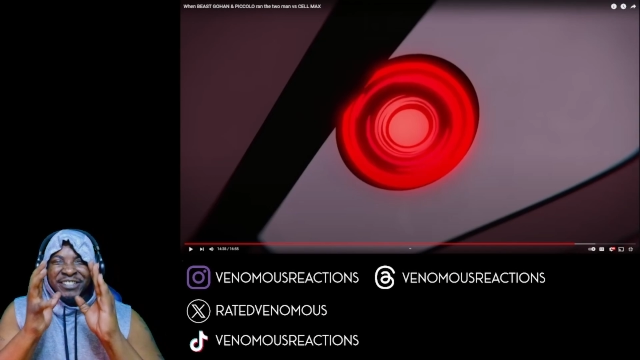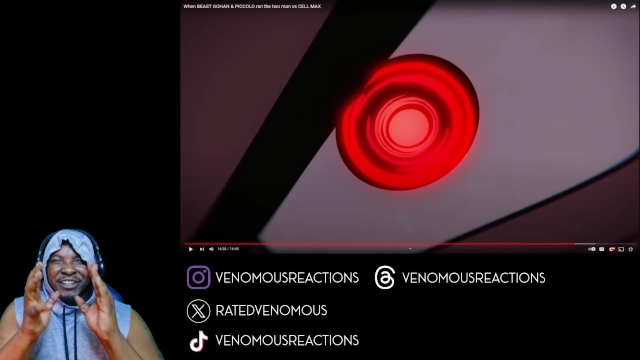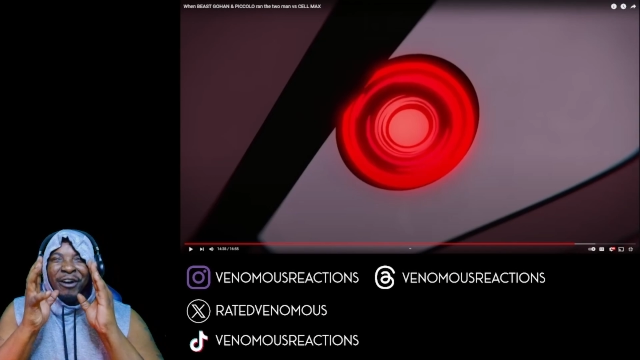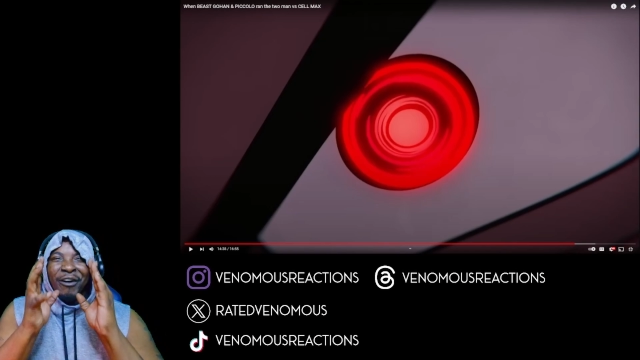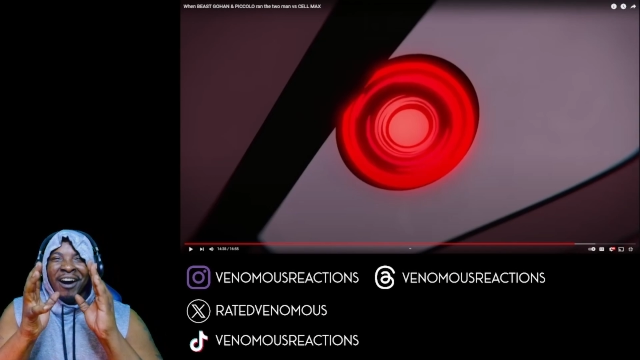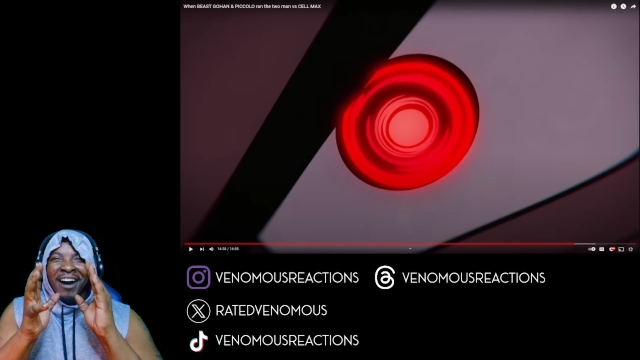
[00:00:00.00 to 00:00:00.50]

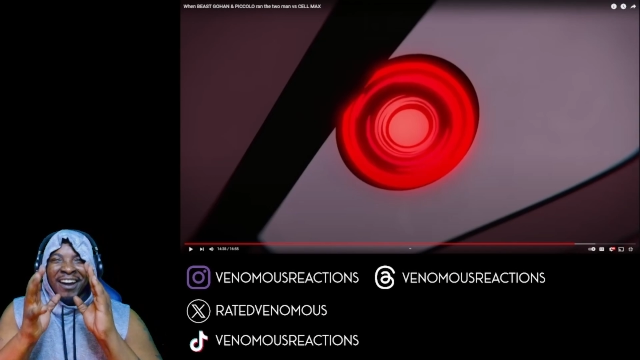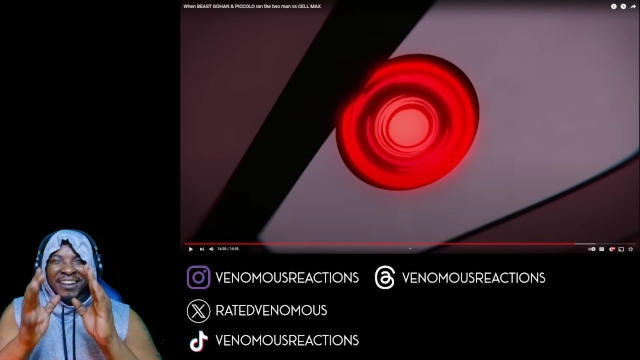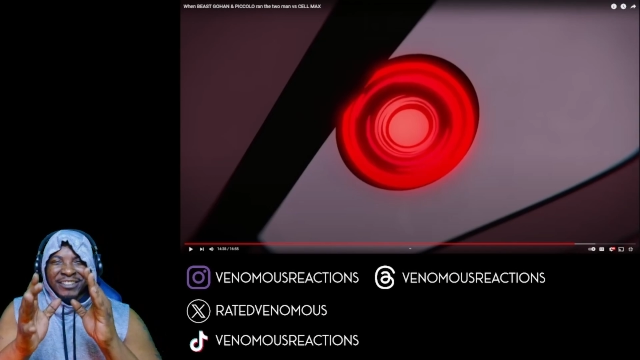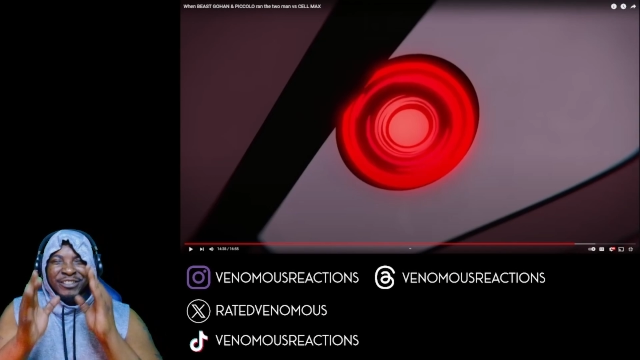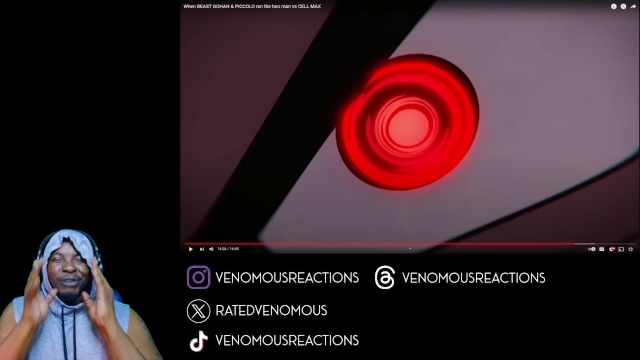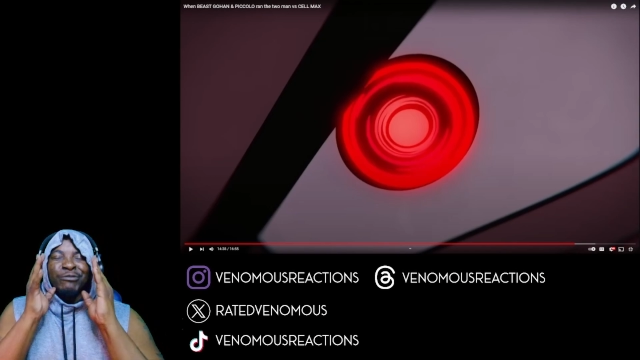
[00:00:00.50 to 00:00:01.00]
Gohan
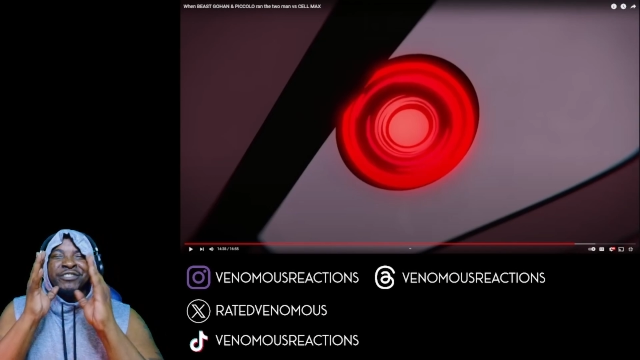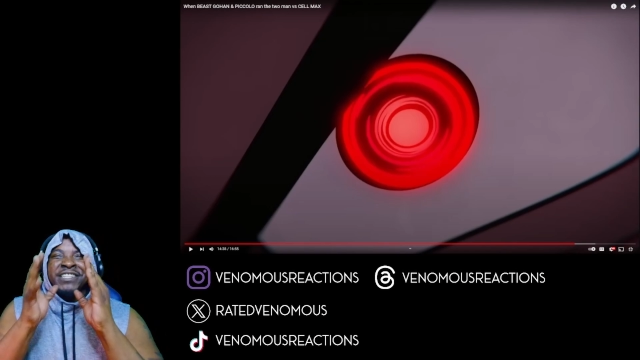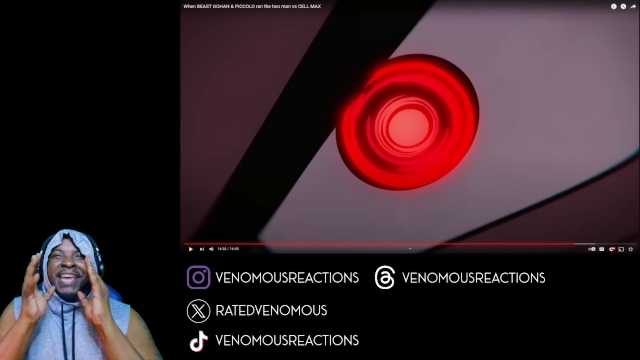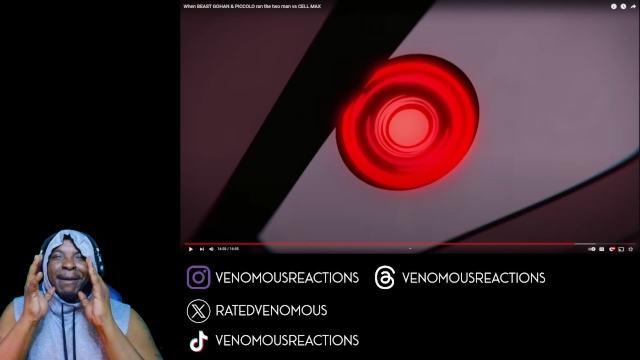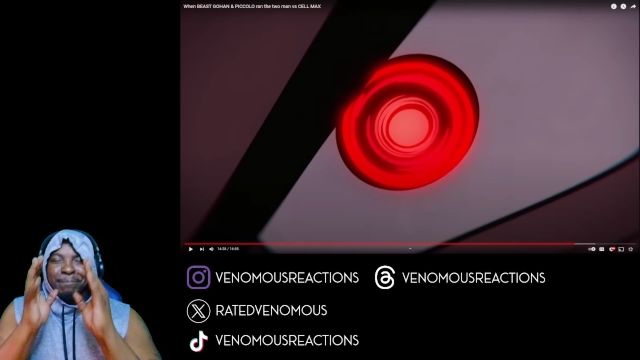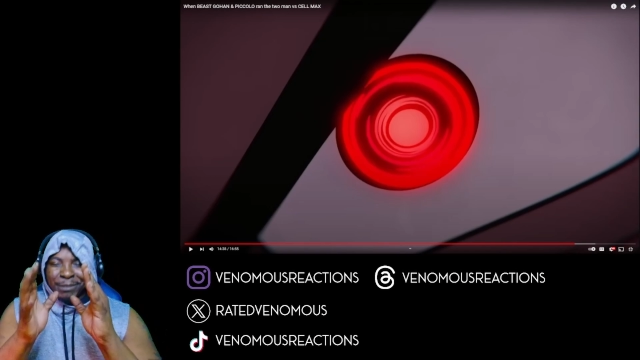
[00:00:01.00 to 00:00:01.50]
go to
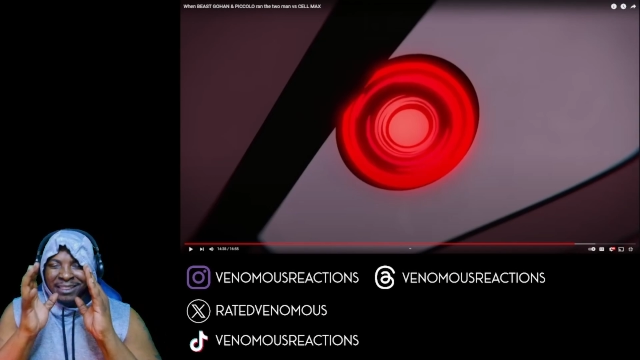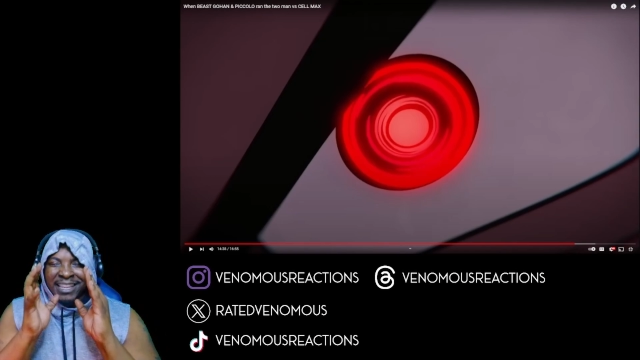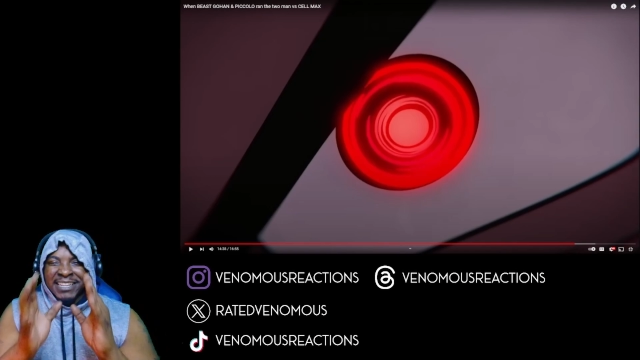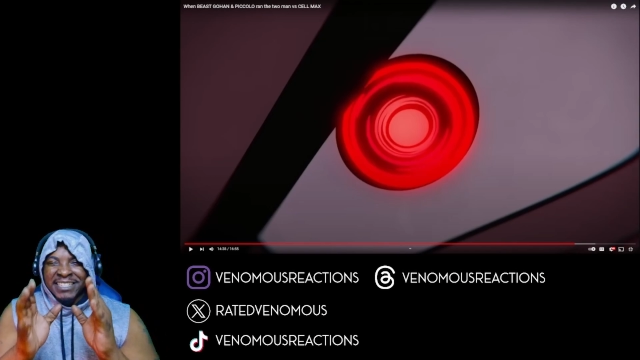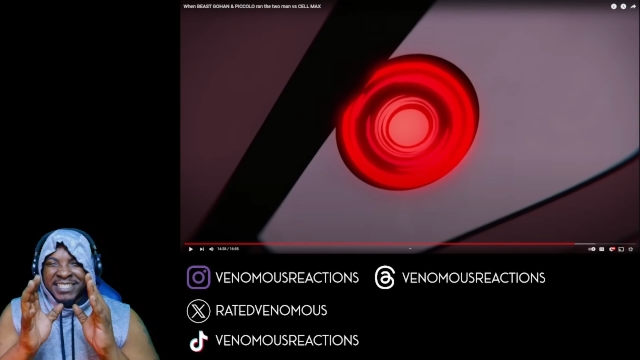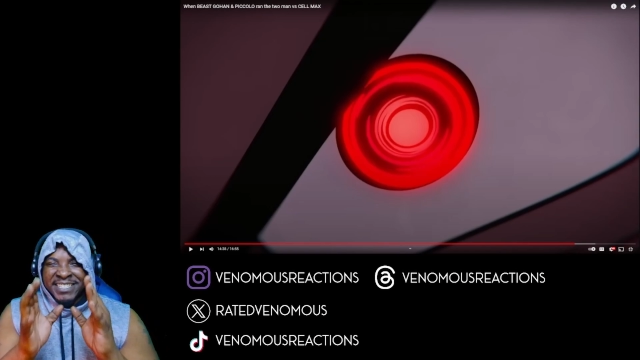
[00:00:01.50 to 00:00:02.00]
that
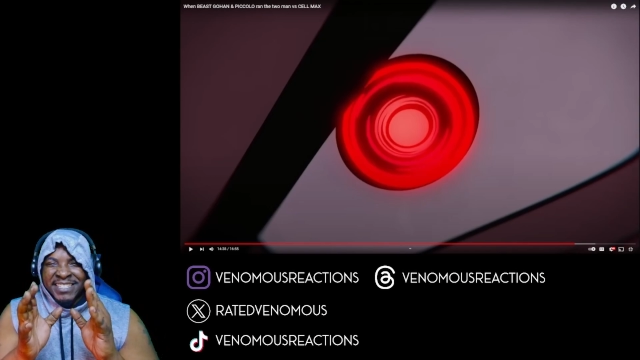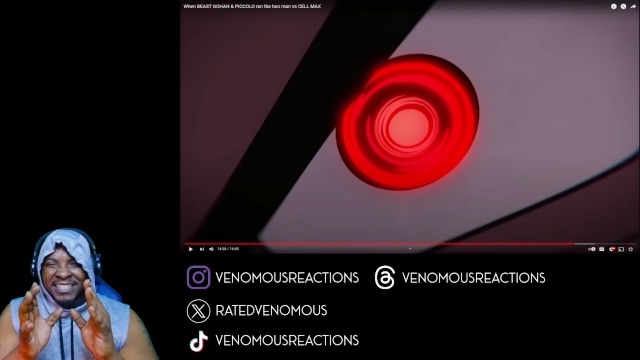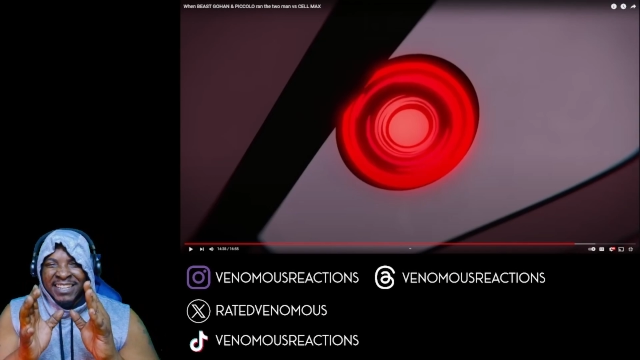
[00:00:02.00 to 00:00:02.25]
place.